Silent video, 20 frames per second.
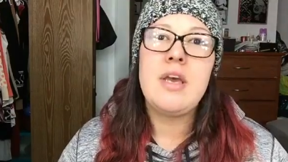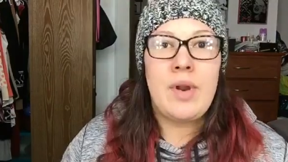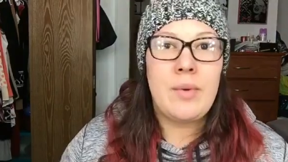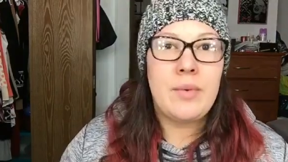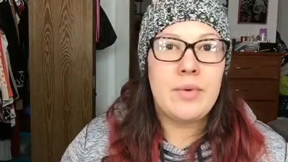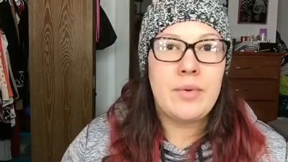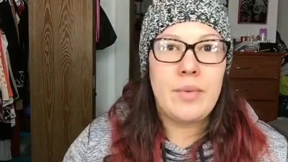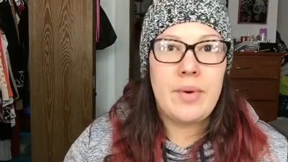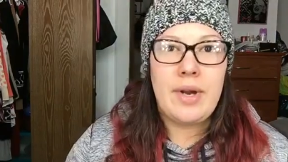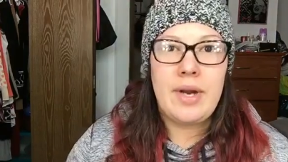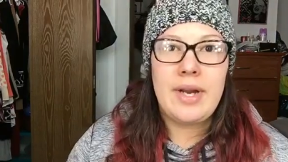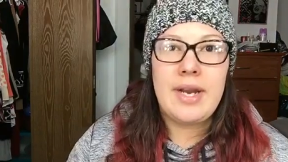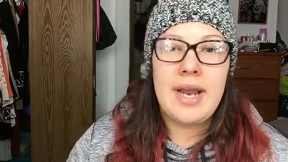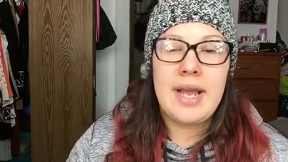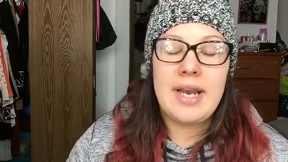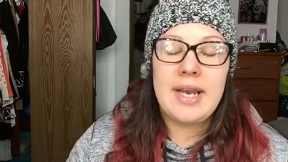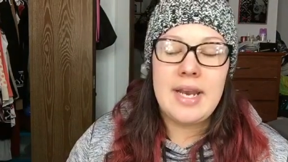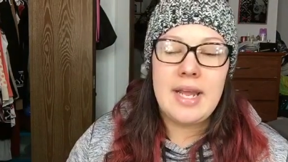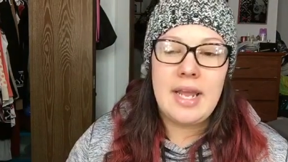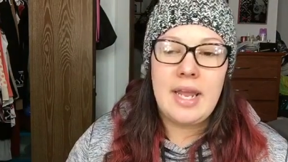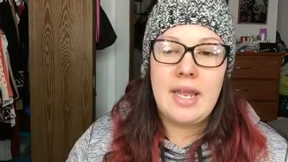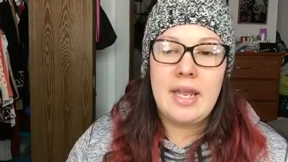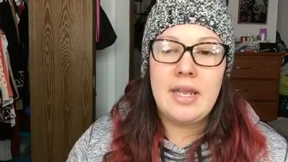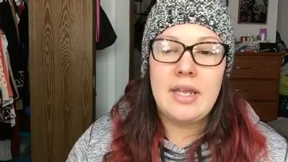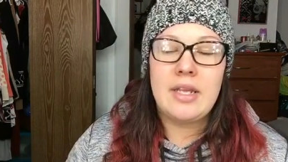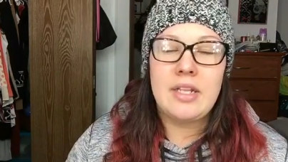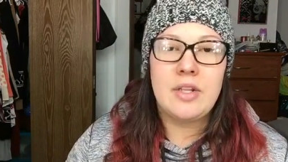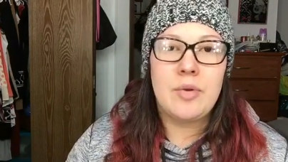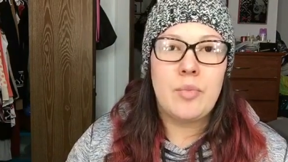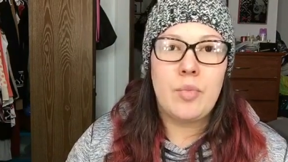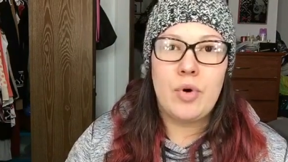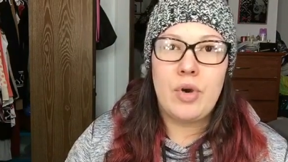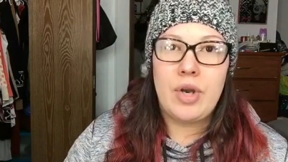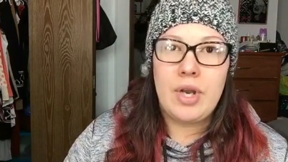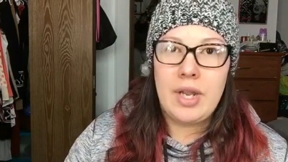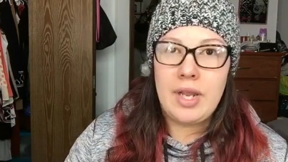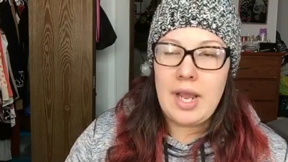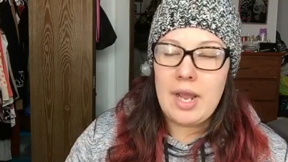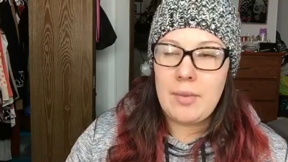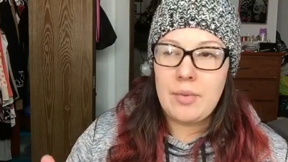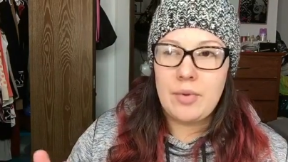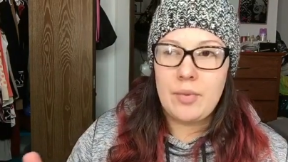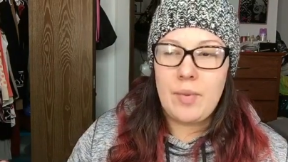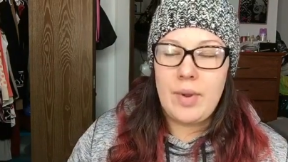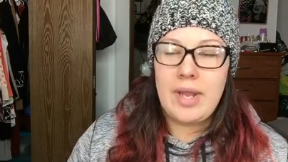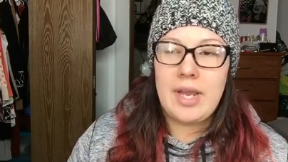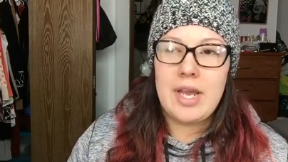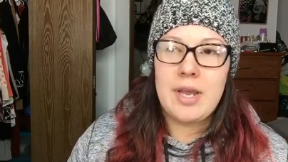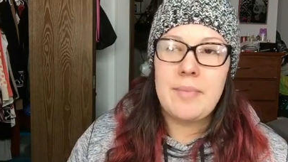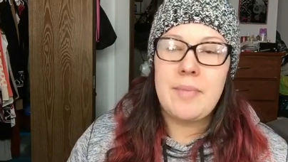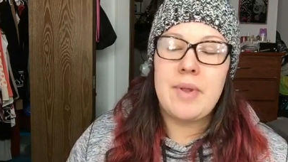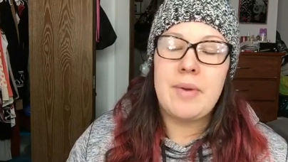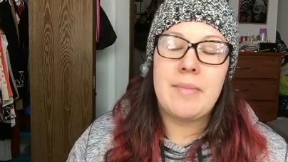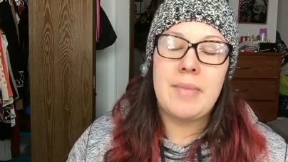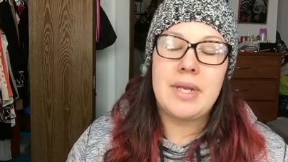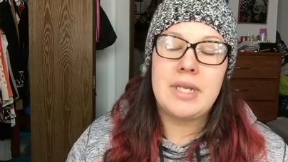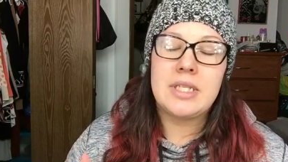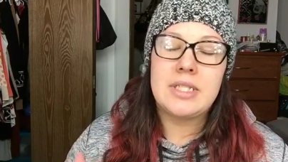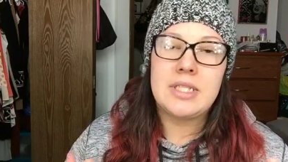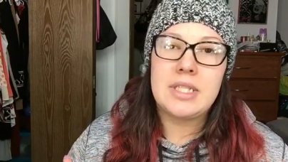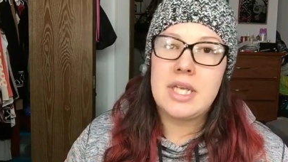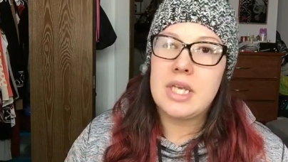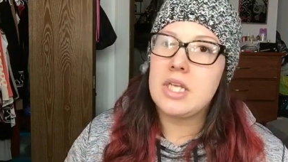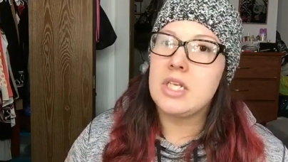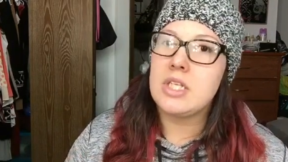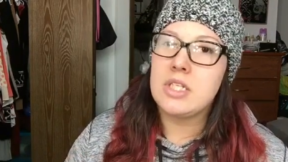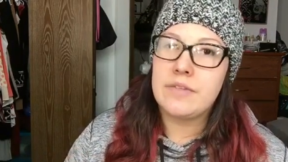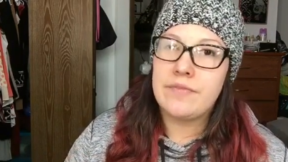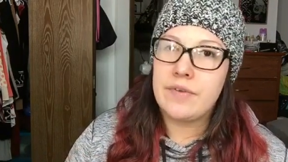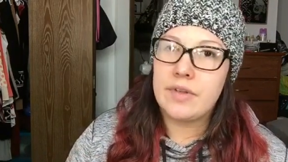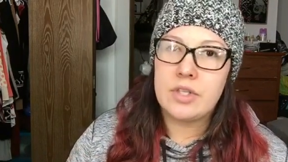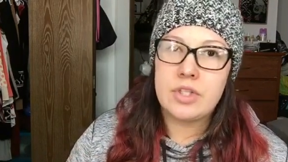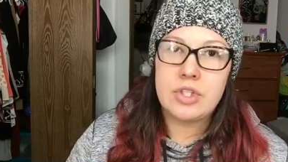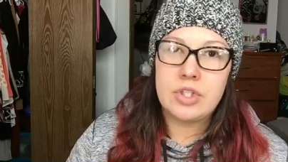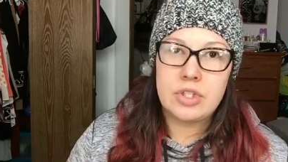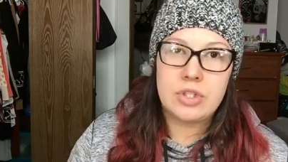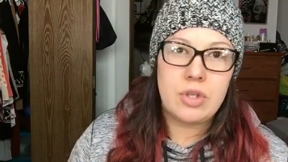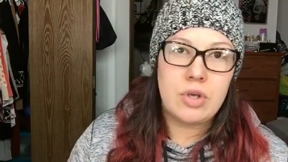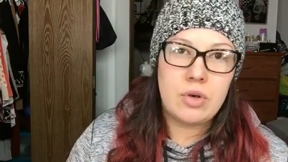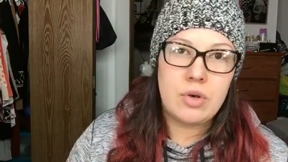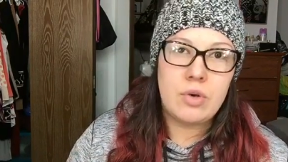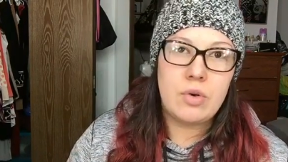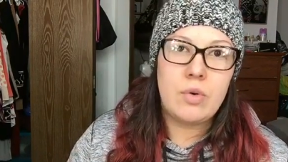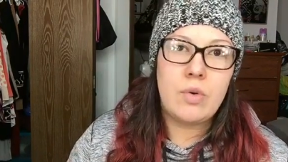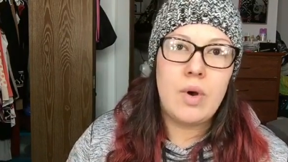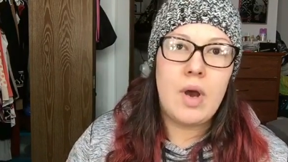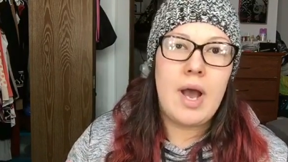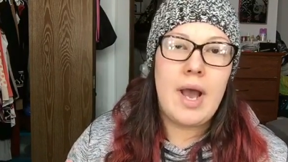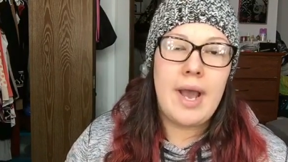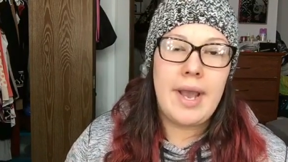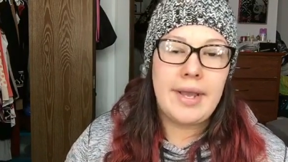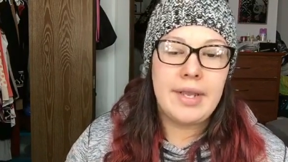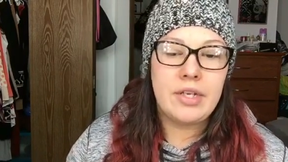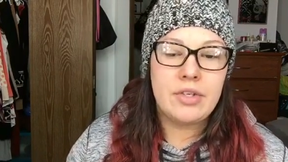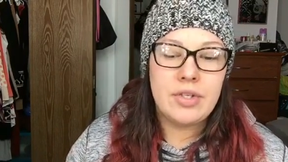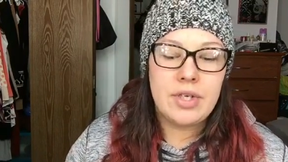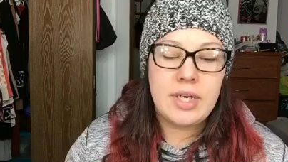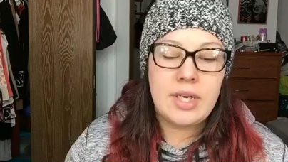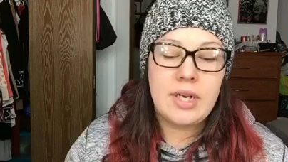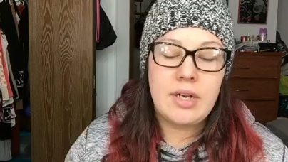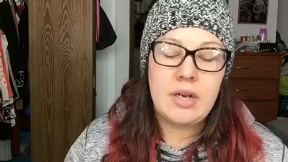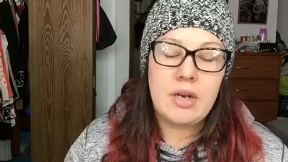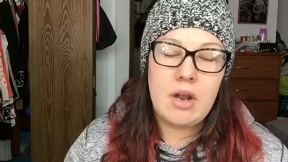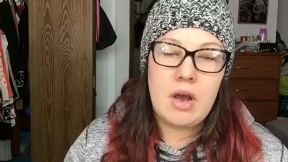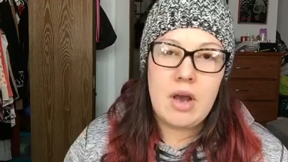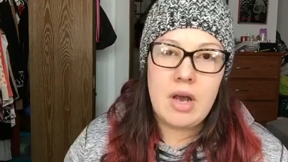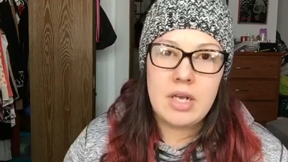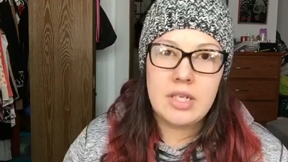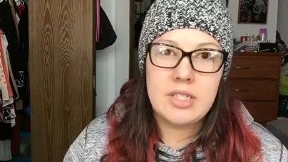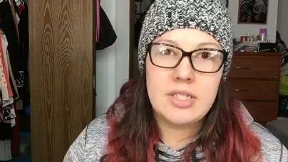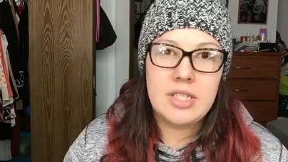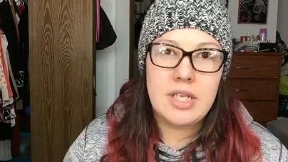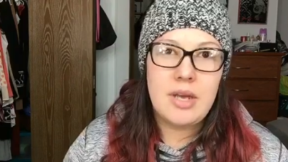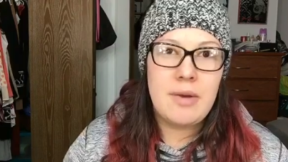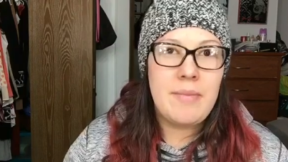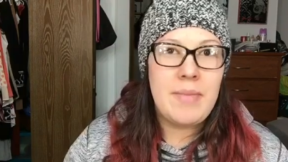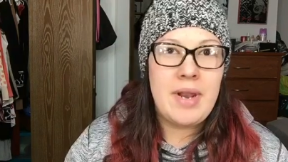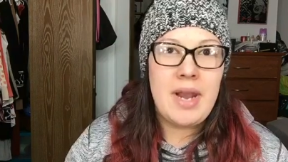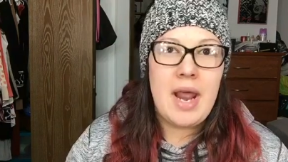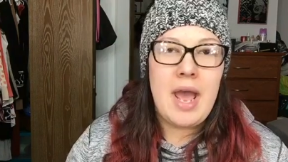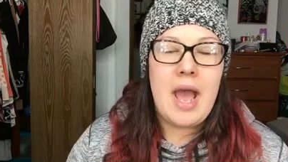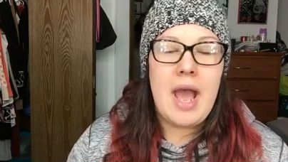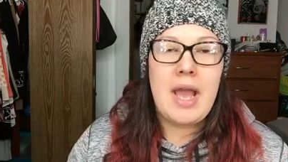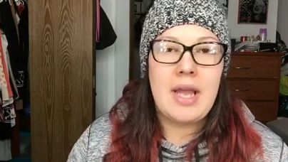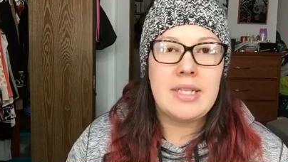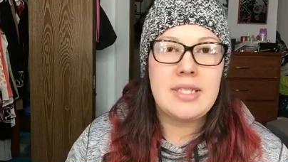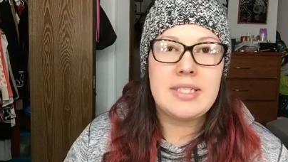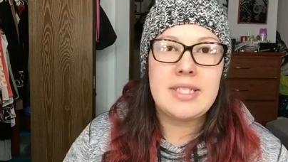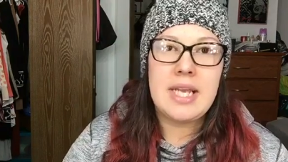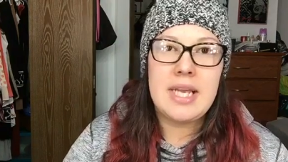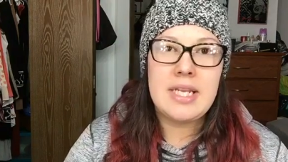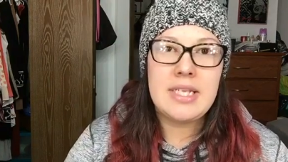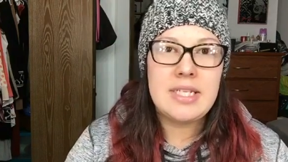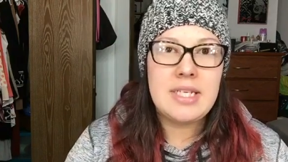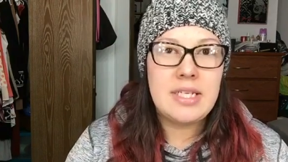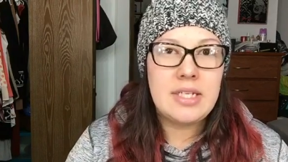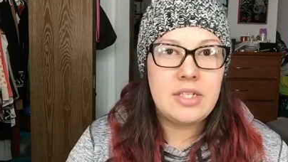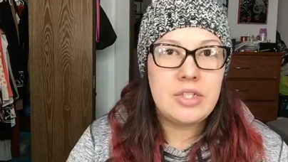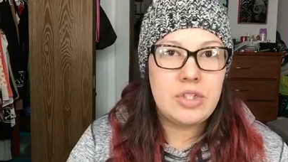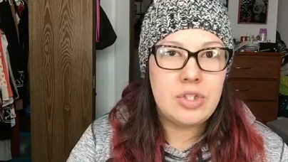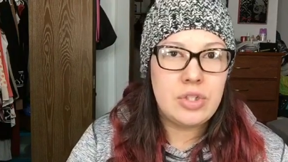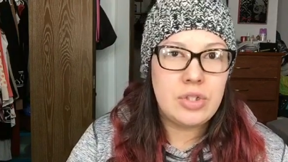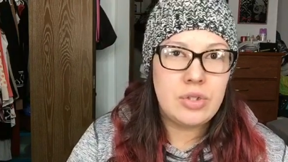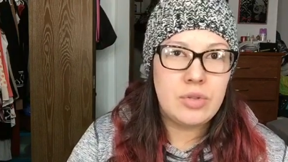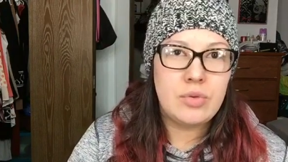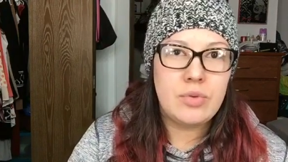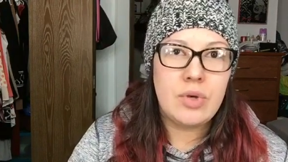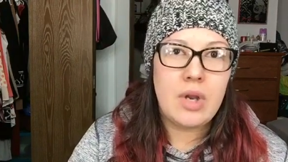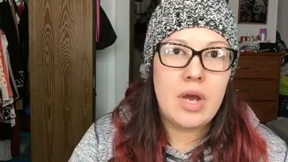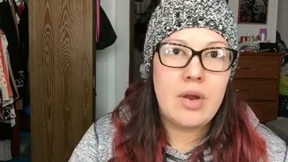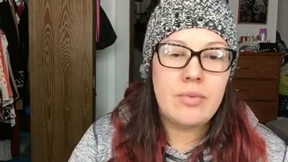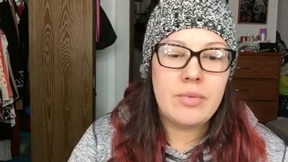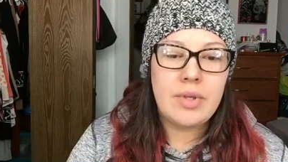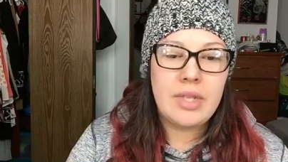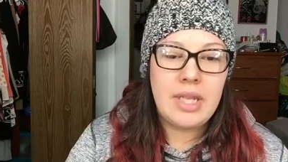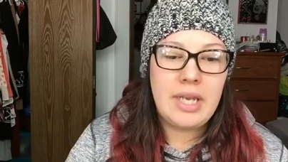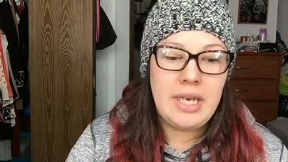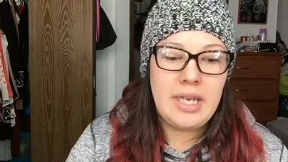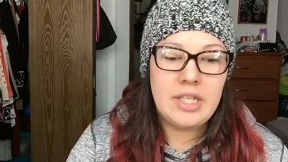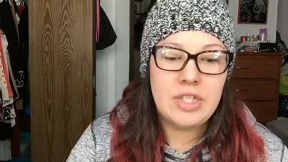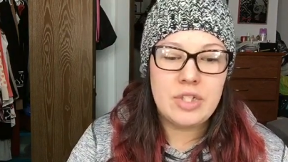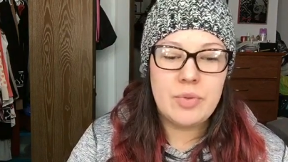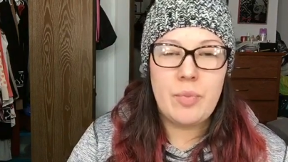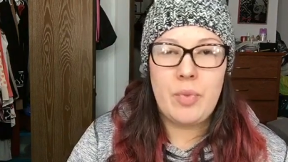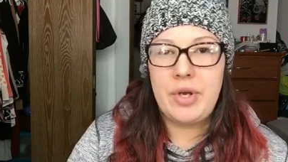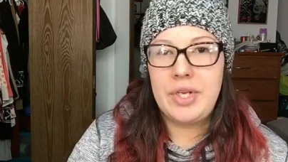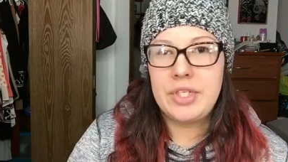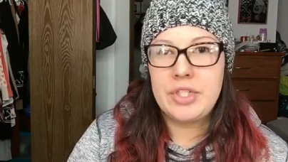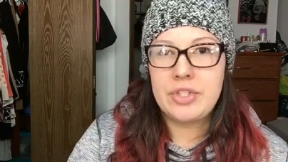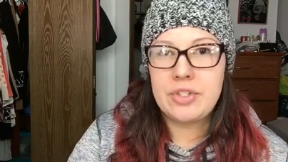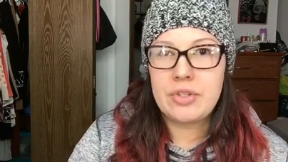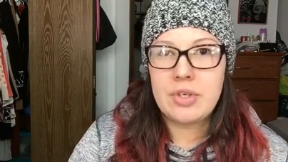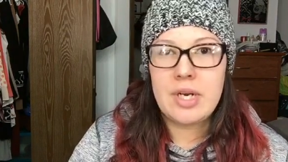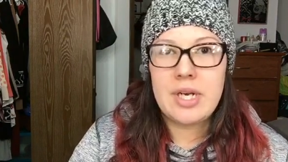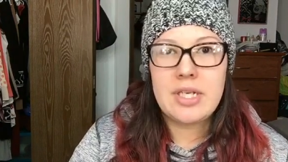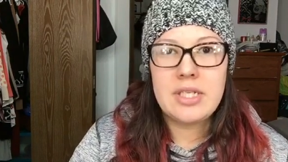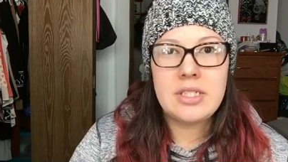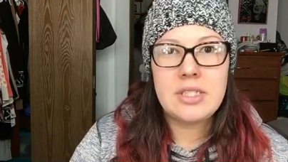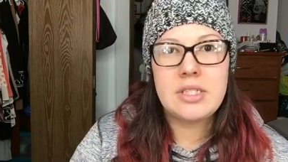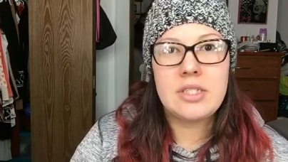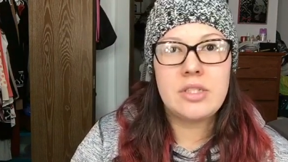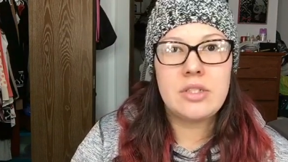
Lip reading: I would wear it at night. In the morning I would wake up and my skin just felt so hydrated and awesome, and I tended to not really need to moisturize